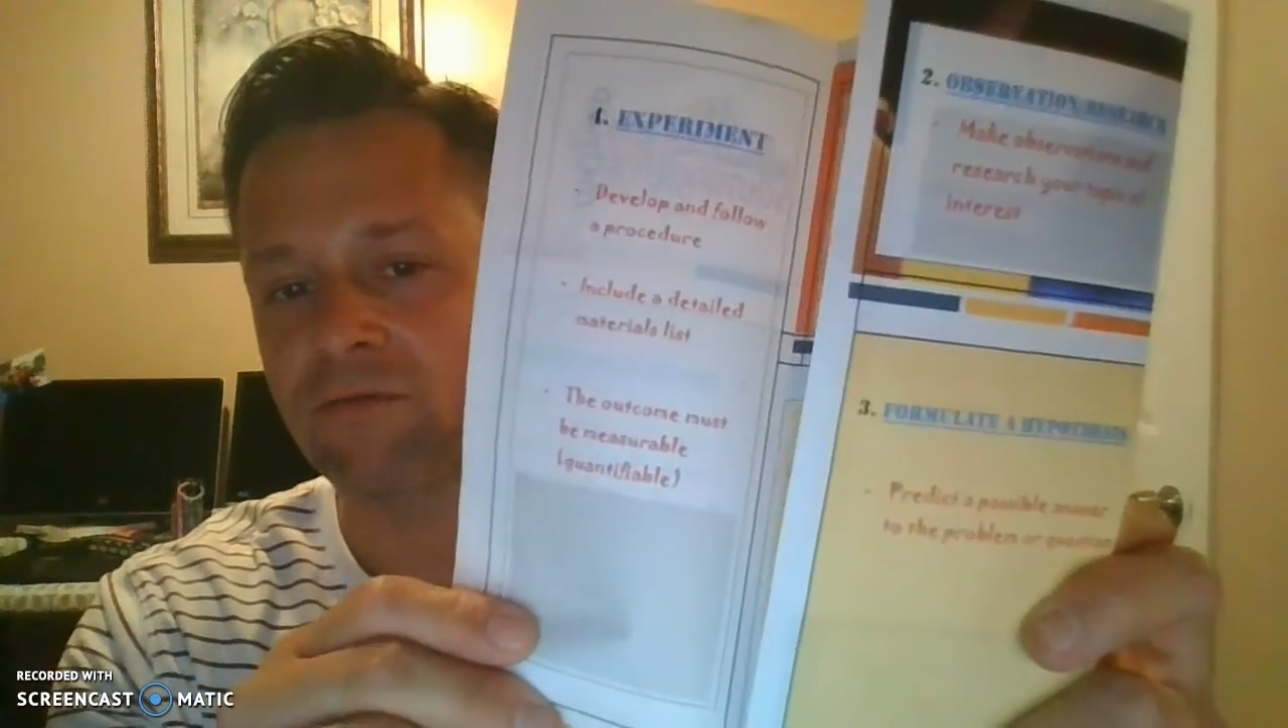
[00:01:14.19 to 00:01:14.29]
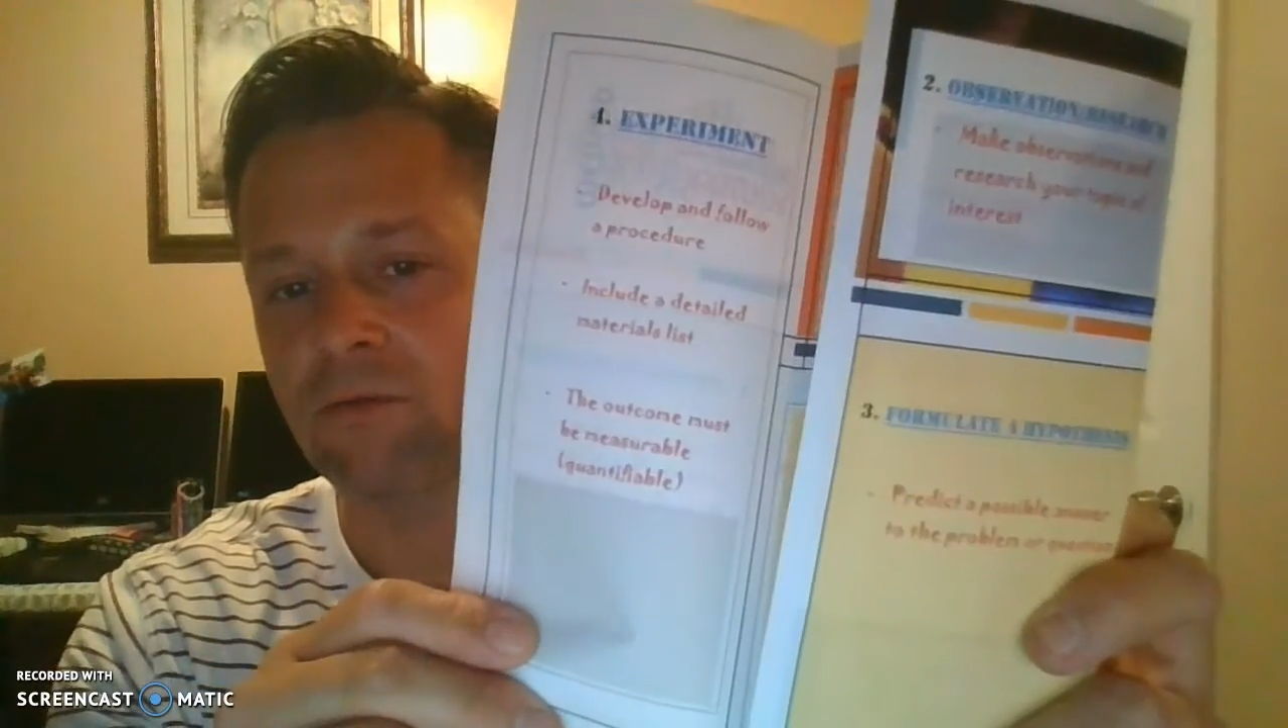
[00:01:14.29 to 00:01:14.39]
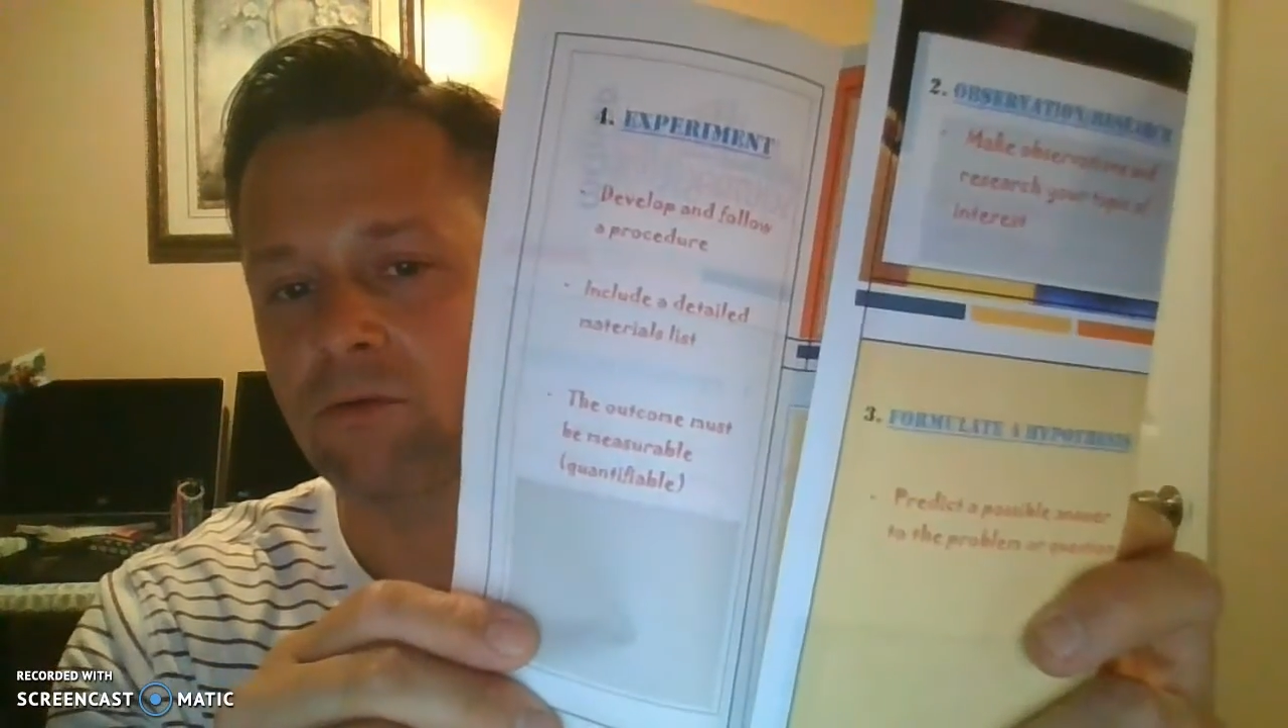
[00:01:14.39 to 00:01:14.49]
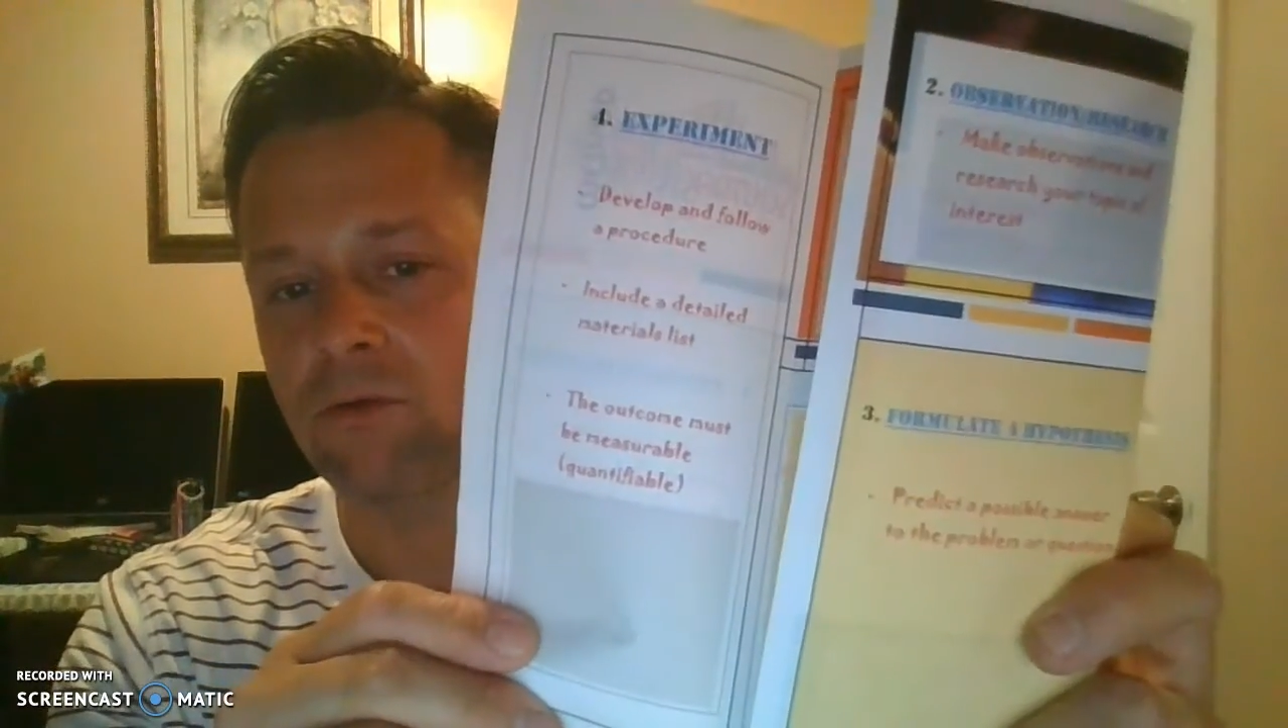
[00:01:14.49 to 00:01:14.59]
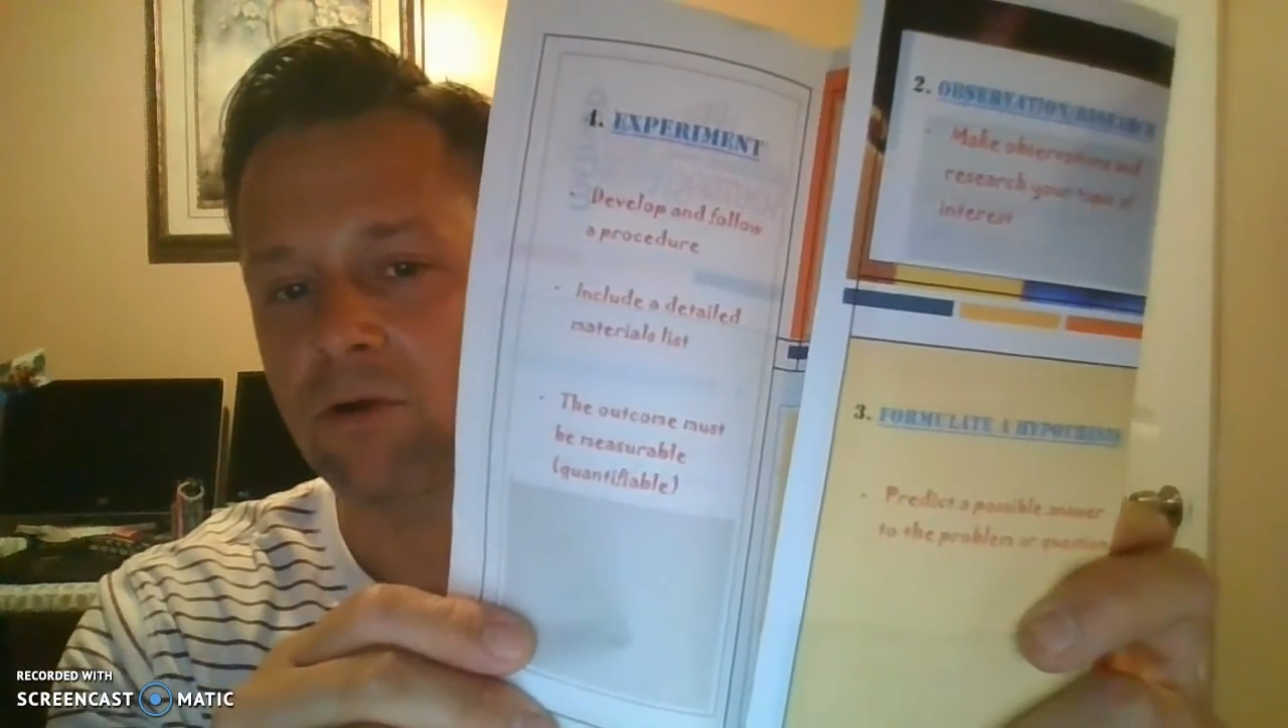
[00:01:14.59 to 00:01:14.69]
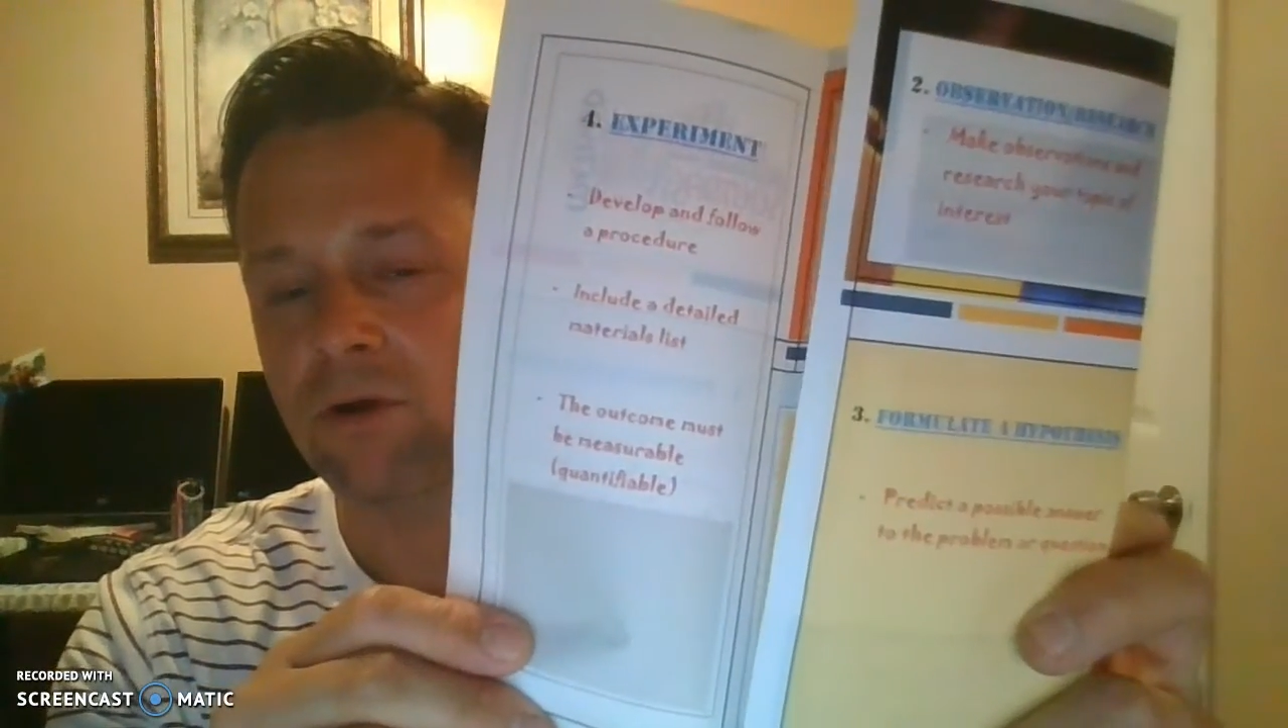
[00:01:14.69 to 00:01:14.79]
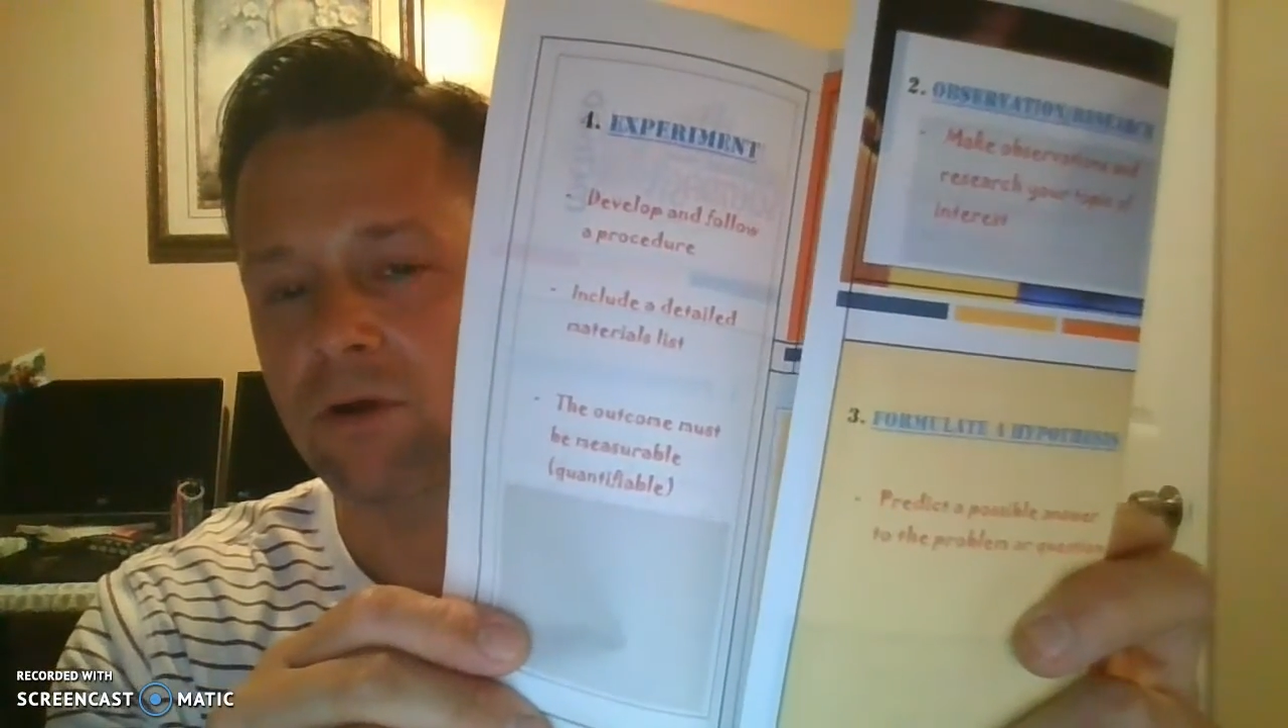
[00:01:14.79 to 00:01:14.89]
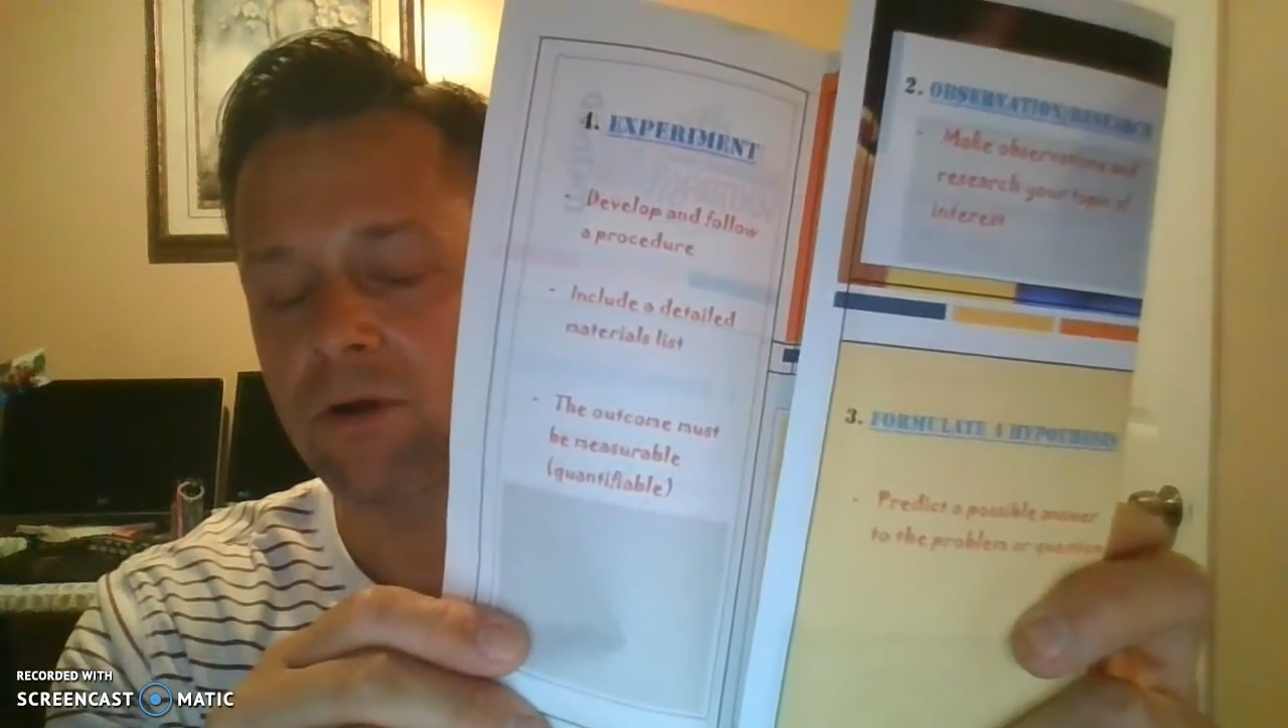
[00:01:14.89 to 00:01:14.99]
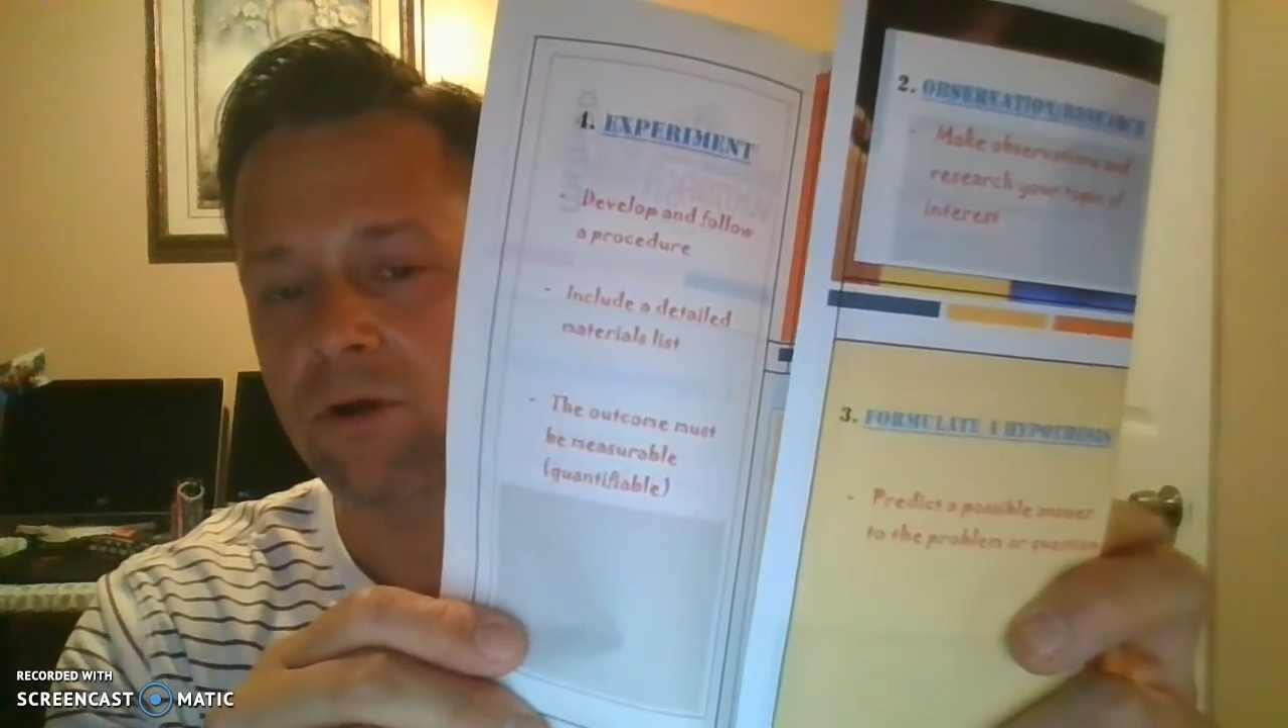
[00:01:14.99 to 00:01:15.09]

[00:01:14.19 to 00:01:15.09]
4,